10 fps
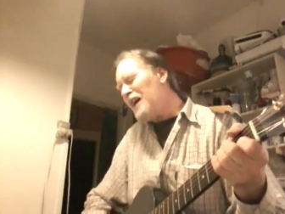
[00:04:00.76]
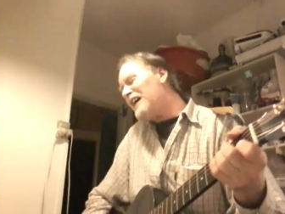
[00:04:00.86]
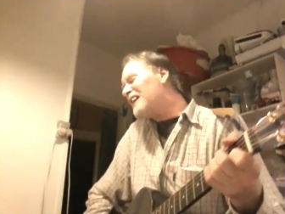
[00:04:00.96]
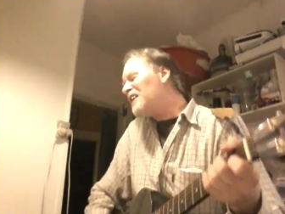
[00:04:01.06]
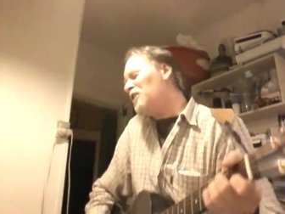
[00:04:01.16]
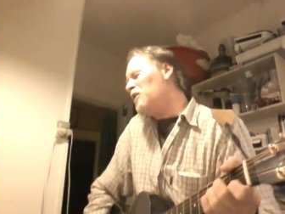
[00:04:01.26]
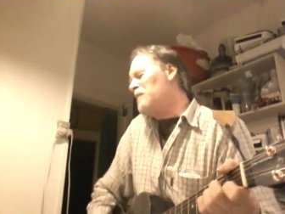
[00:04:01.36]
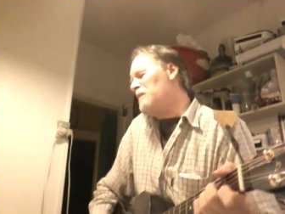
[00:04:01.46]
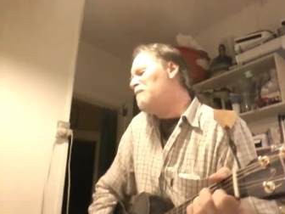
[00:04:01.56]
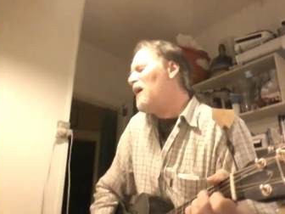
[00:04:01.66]
may call
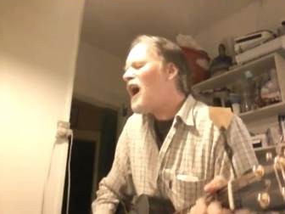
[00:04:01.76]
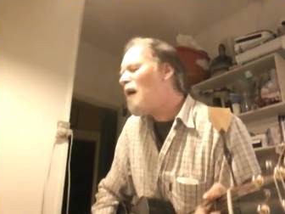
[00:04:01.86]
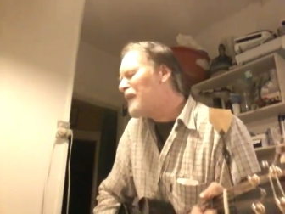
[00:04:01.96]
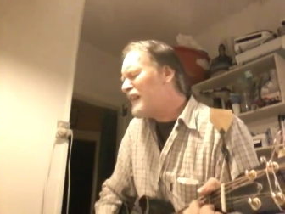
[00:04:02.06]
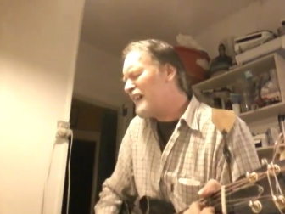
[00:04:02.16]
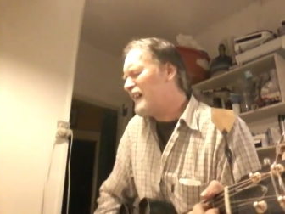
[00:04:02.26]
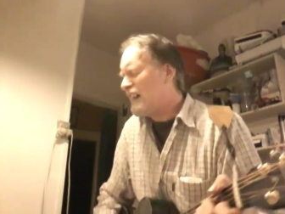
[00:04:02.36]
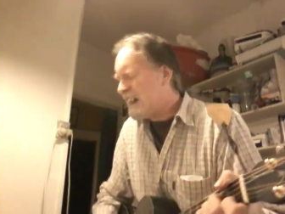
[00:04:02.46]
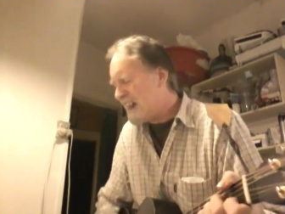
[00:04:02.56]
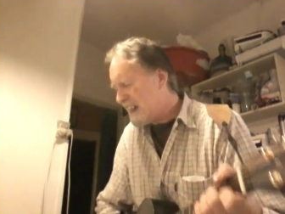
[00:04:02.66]
me
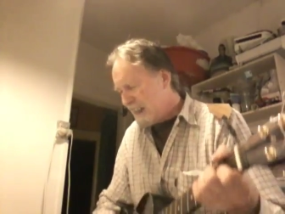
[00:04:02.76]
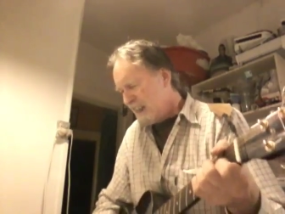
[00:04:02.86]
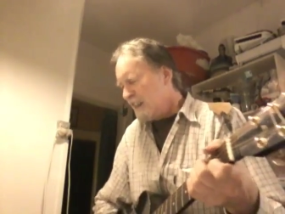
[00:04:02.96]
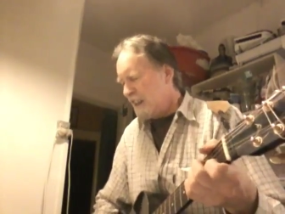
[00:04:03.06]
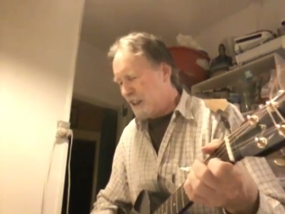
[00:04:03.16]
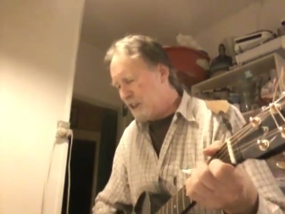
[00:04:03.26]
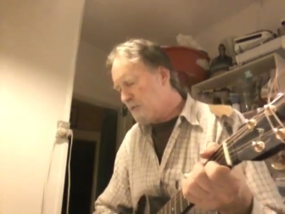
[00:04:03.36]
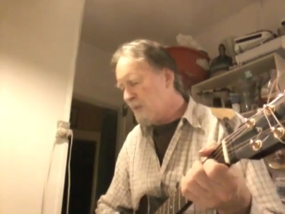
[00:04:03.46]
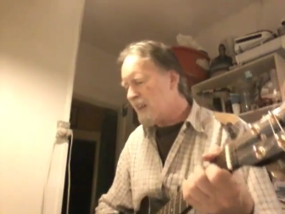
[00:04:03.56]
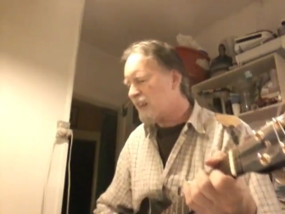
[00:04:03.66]
Bobby, you
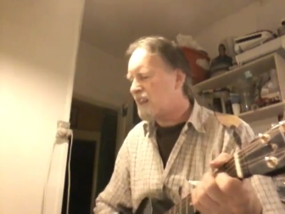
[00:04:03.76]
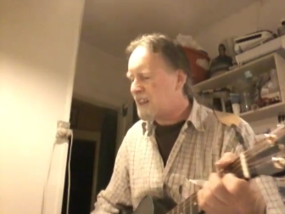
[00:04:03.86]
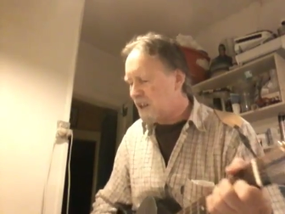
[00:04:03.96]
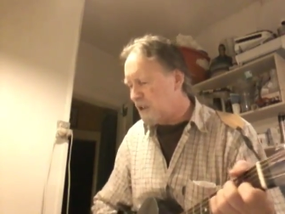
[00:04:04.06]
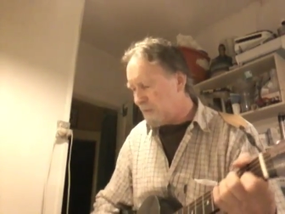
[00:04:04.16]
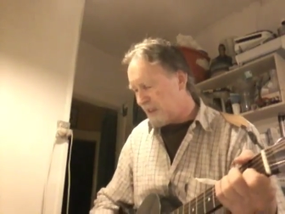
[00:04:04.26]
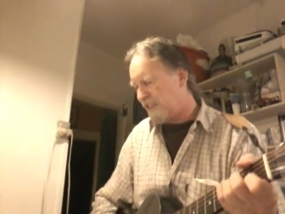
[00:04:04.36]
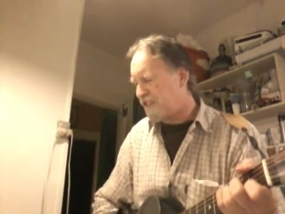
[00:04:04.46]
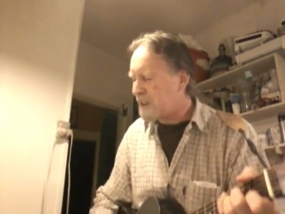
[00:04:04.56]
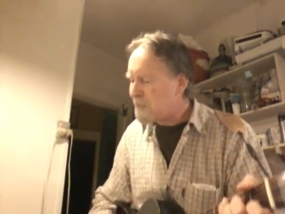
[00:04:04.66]
may call me
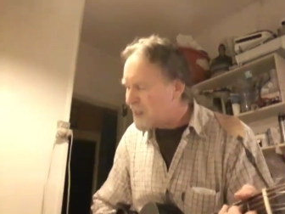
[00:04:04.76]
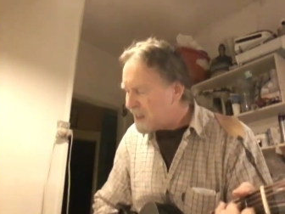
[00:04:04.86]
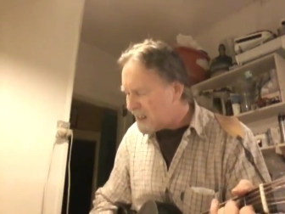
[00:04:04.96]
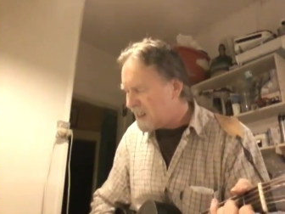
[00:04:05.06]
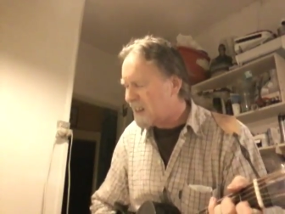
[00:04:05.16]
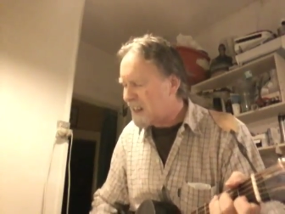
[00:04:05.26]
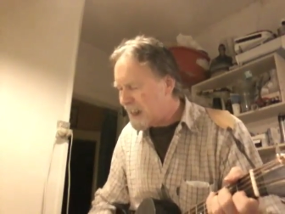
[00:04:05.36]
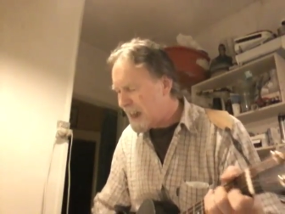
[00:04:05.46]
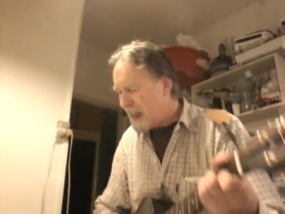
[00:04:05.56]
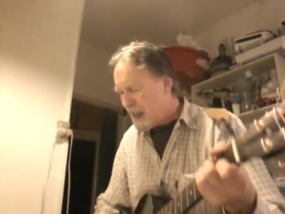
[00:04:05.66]

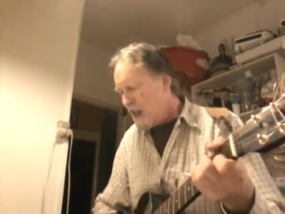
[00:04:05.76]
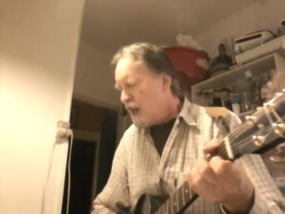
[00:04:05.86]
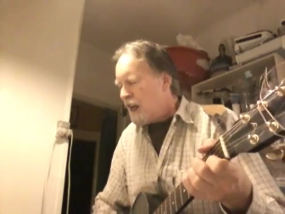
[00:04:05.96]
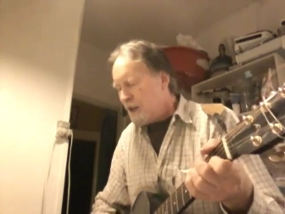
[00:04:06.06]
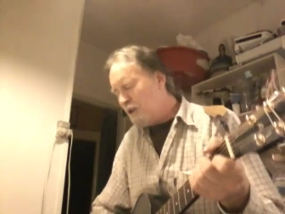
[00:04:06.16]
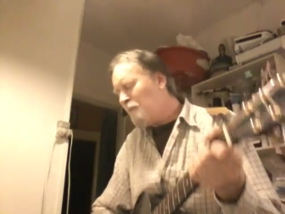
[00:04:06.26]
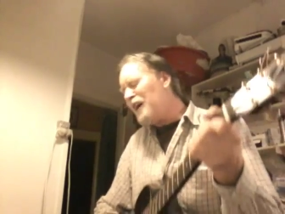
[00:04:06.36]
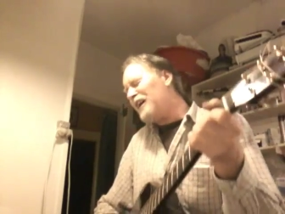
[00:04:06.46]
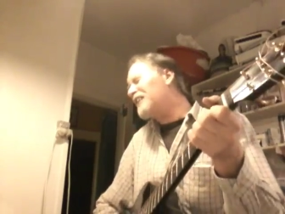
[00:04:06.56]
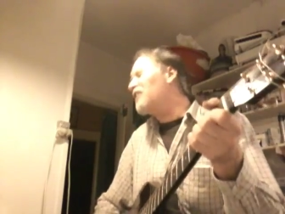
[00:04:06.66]
Femi, you
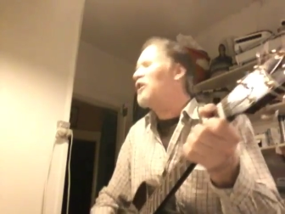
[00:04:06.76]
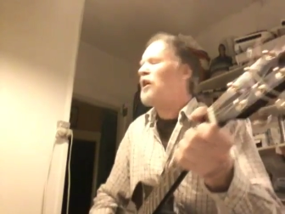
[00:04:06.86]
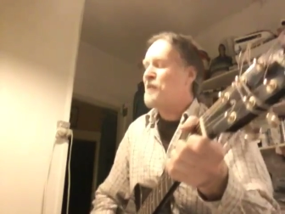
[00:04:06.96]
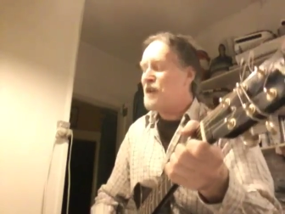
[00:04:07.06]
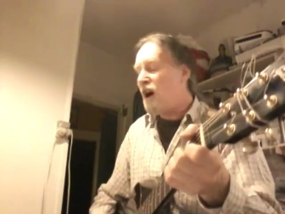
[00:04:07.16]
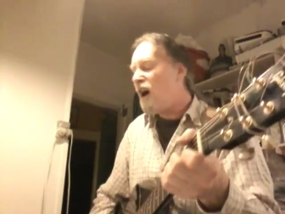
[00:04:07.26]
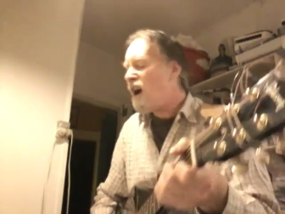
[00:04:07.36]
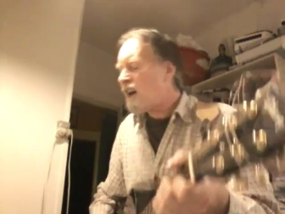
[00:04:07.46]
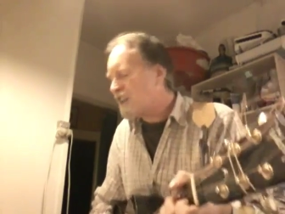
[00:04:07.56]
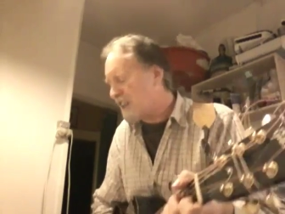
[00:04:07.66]
may call me
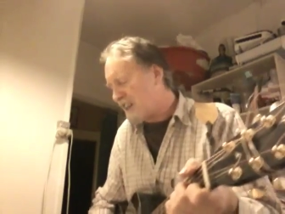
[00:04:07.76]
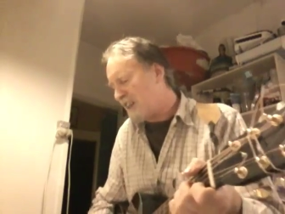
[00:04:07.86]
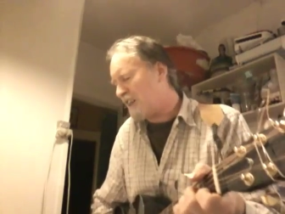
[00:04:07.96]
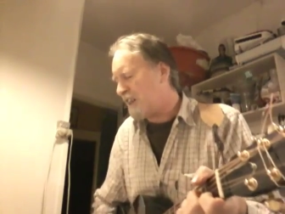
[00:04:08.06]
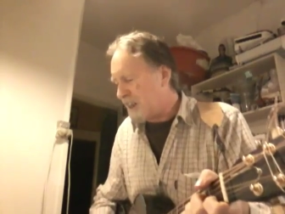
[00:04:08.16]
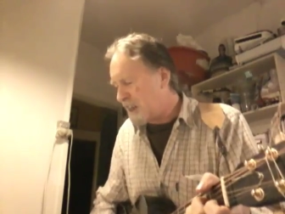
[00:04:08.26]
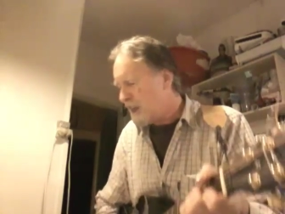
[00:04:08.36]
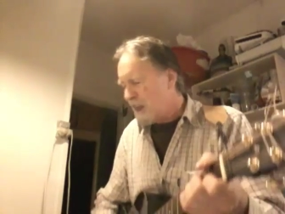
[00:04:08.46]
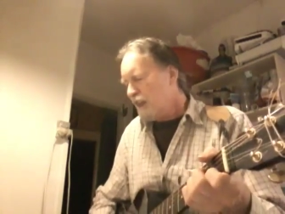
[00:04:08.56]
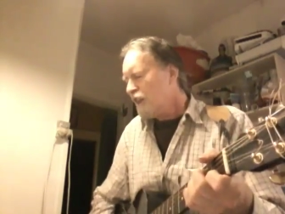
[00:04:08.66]
RJ,
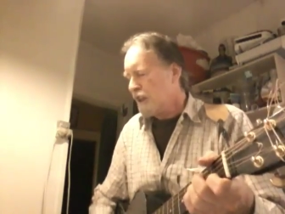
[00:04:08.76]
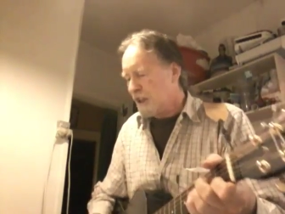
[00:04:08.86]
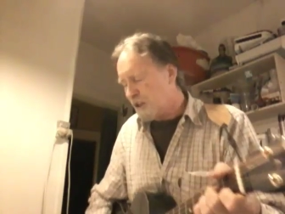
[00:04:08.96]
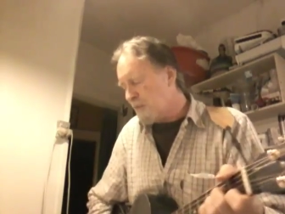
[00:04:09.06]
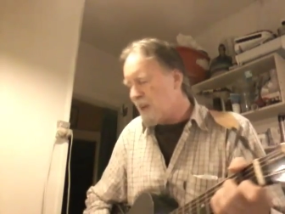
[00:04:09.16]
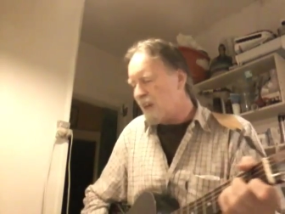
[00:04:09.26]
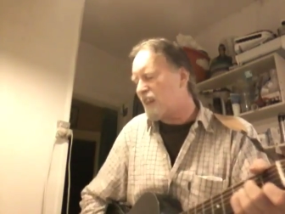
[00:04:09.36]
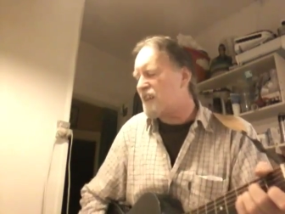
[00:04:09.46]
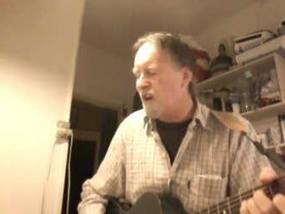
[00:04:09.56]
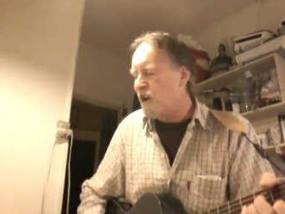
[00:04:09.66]
you
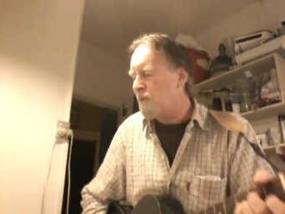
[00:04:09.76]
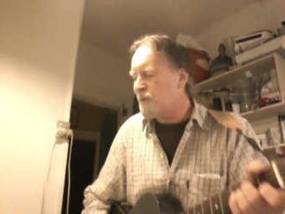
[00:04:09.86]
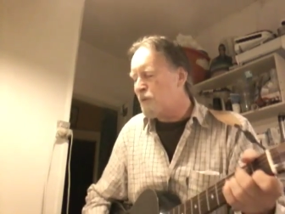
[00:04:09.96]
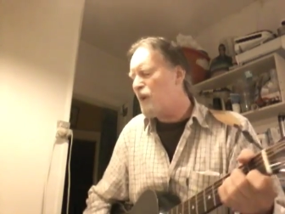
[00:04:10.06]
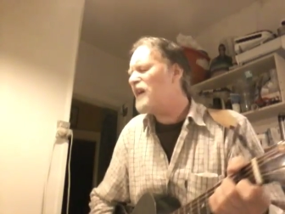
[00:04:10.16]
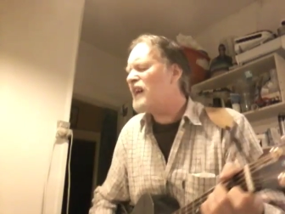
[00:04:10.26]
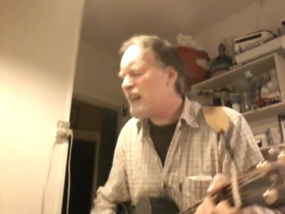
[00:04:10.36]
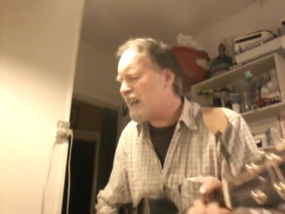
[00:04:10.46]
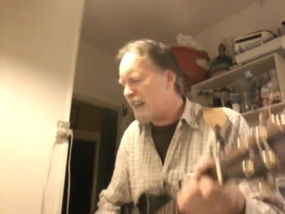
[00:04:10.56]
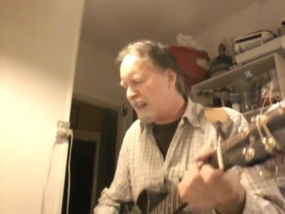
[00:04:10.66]
may call me
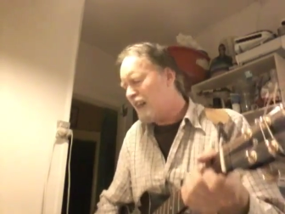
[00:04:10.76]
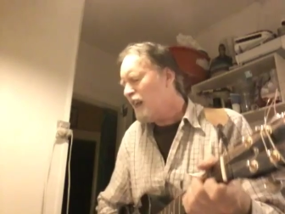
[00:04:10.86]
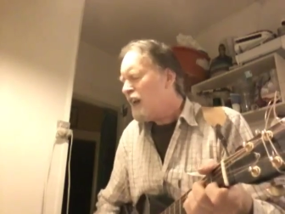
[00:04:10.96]
Ray,